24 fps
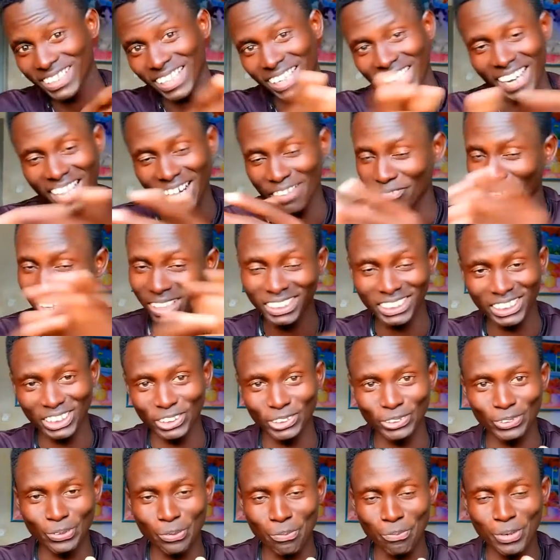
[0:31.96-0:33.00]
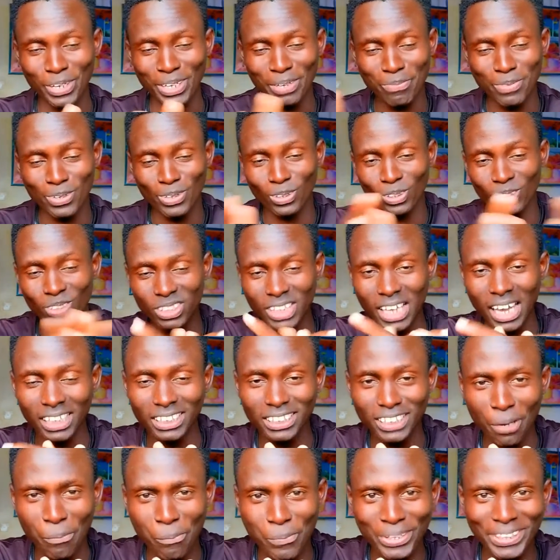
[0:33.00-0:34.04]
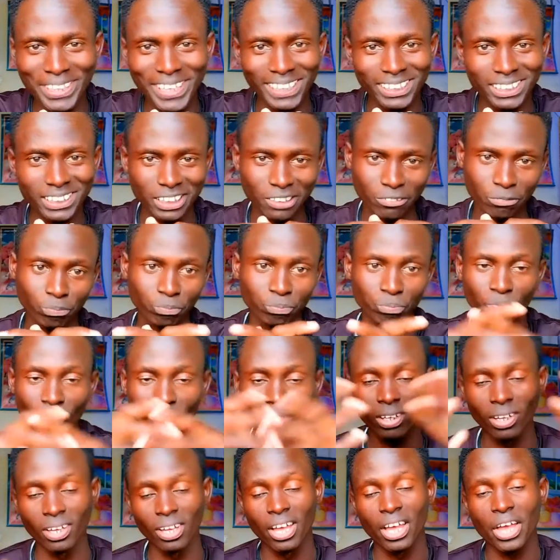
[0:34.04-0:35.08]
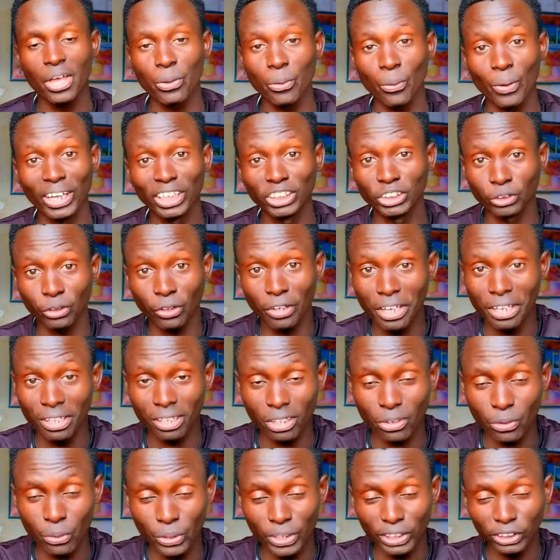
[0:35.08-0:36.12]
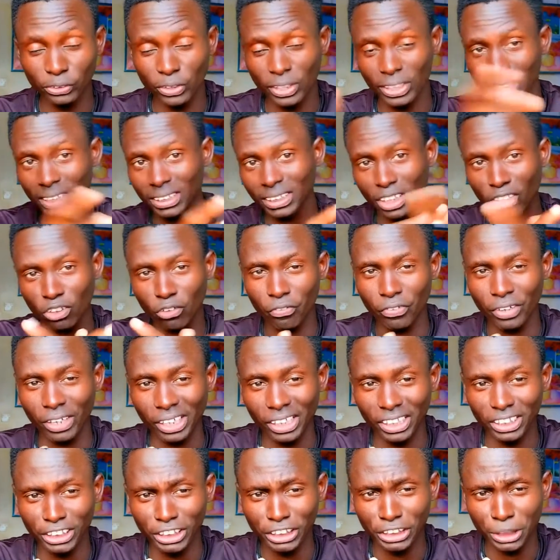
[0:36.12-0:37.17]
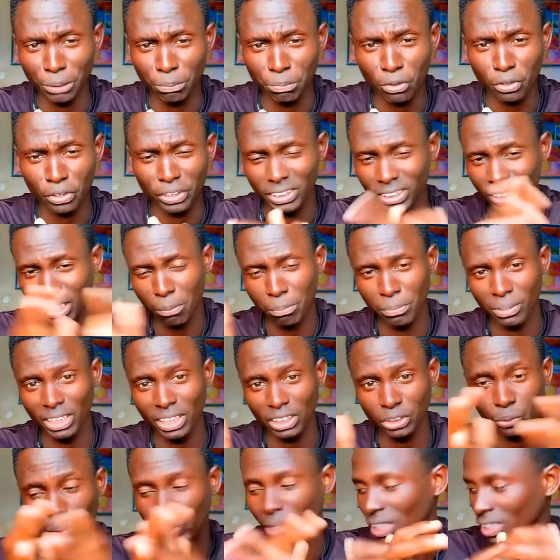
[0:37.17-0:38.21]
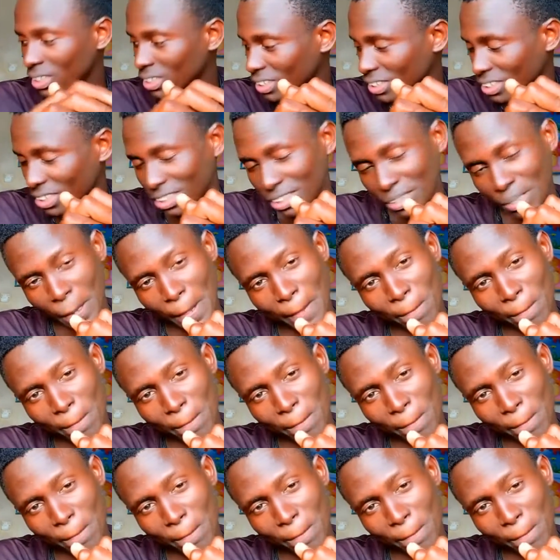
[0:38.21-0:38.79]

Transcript: it's an advantage to you. But because it can be that you enjoy that kind of a relationship, or it can be that you hate it.